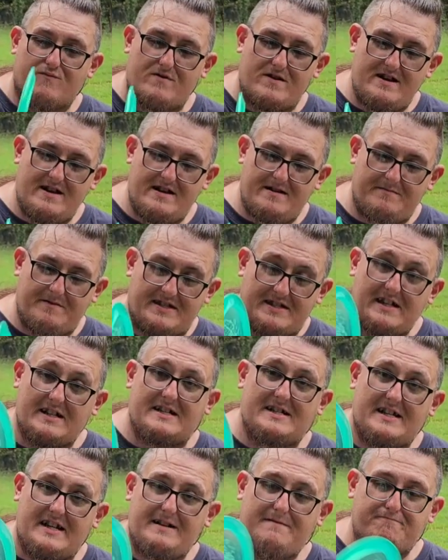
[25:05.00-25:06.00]
rim. It's a
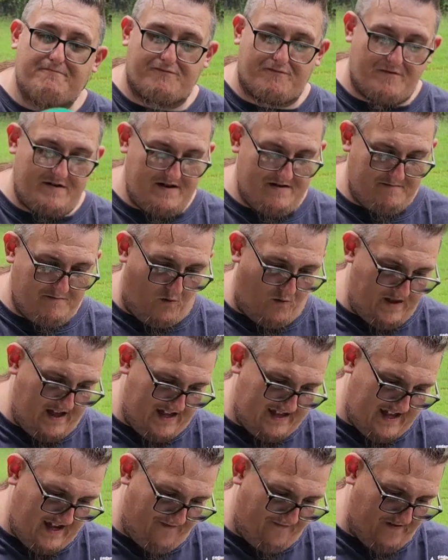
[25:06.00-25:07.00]
deep rim. Boy,
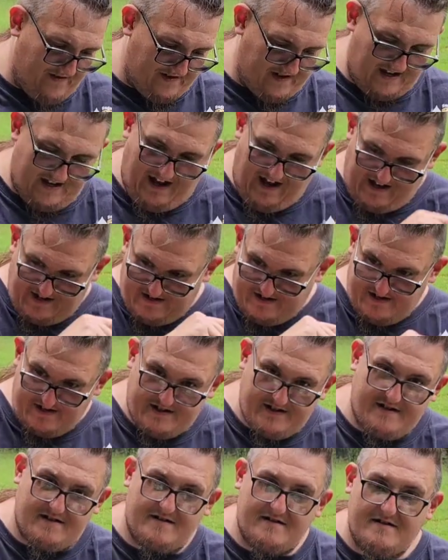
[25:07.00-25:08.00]
that thing feels like I could
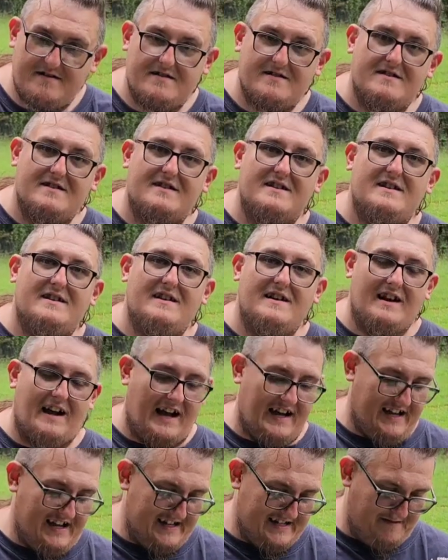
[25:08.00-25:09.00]

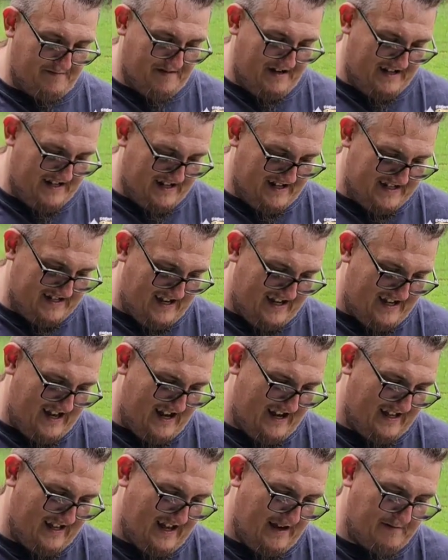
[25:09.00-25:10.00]
get some distance out of
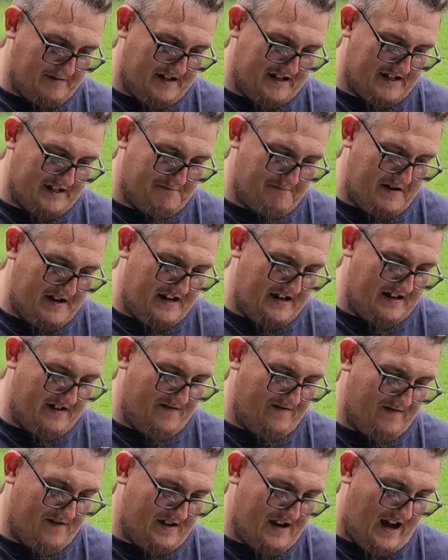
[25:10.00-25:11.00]
that. It comes at a
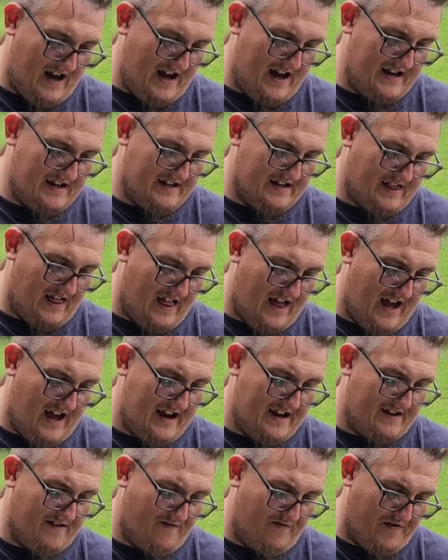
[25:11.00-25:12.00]
speed 9,
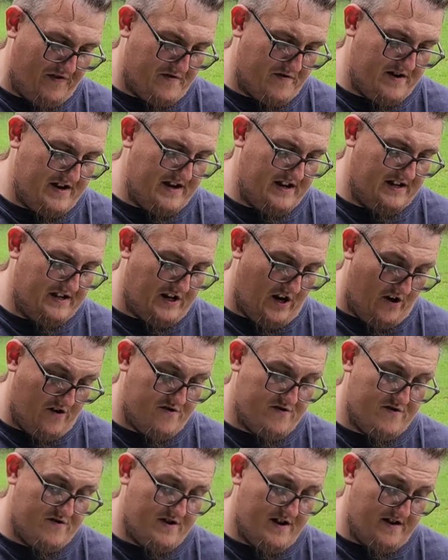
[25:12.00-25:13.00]
glide 3,
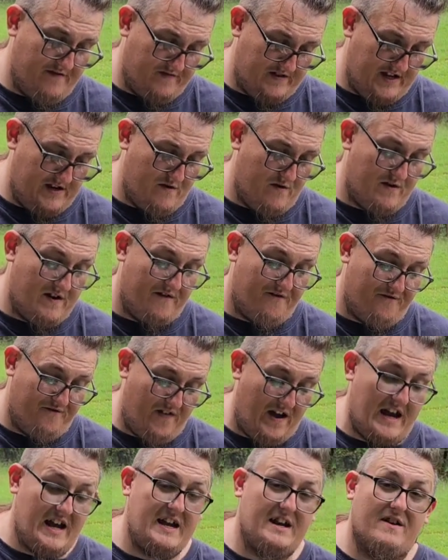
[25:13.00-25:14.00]
turn of 0, and a
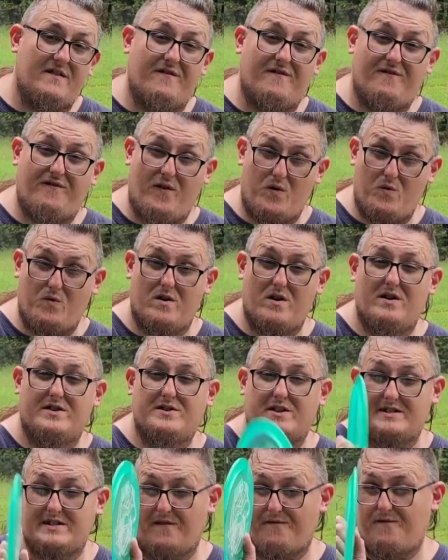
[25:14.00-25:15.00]
fade of 4.
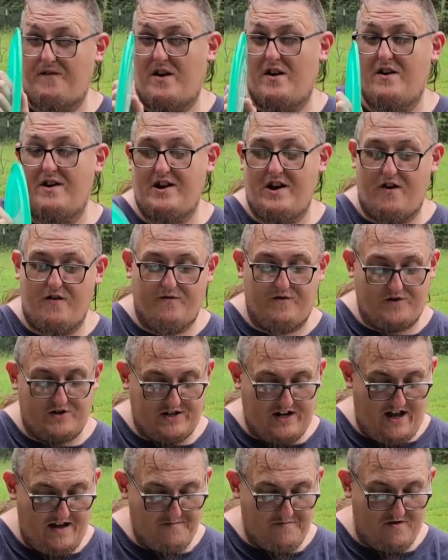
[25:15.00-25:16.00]
So it's a very
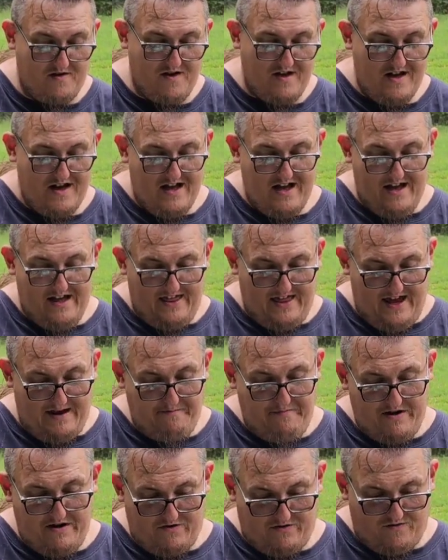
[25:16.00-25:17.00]
overstable. That'd
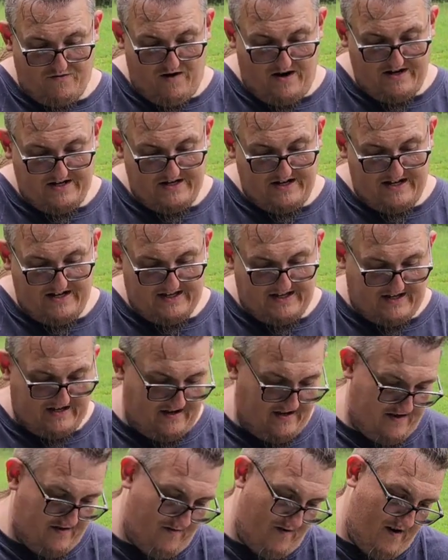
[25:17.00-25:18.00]
be a great disc
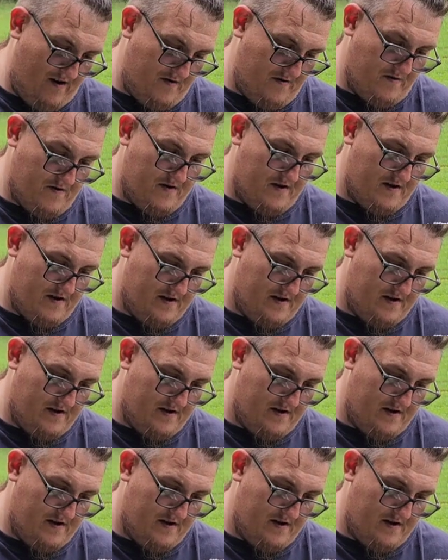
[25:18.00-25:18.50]
to throw.